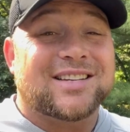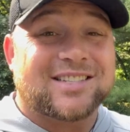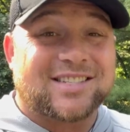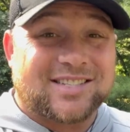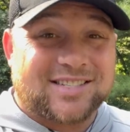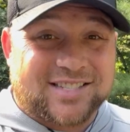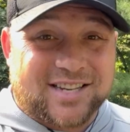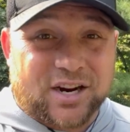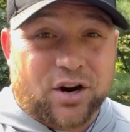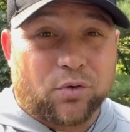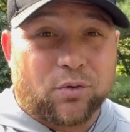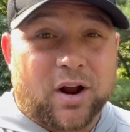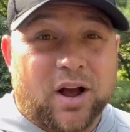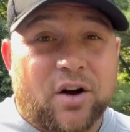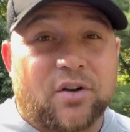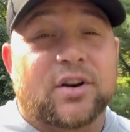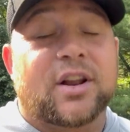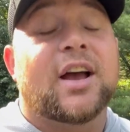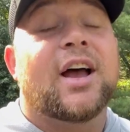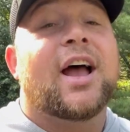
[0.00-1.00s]
stick
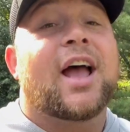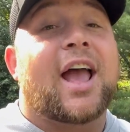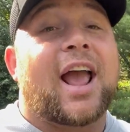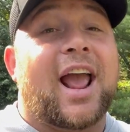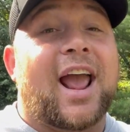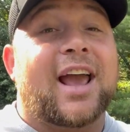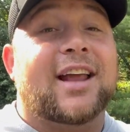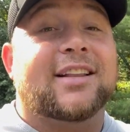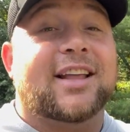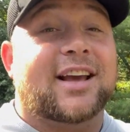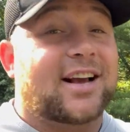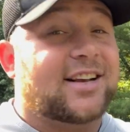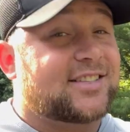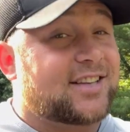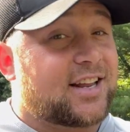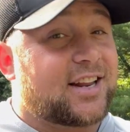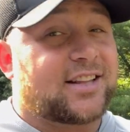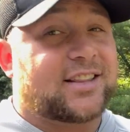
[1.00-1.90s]
around. And like I said,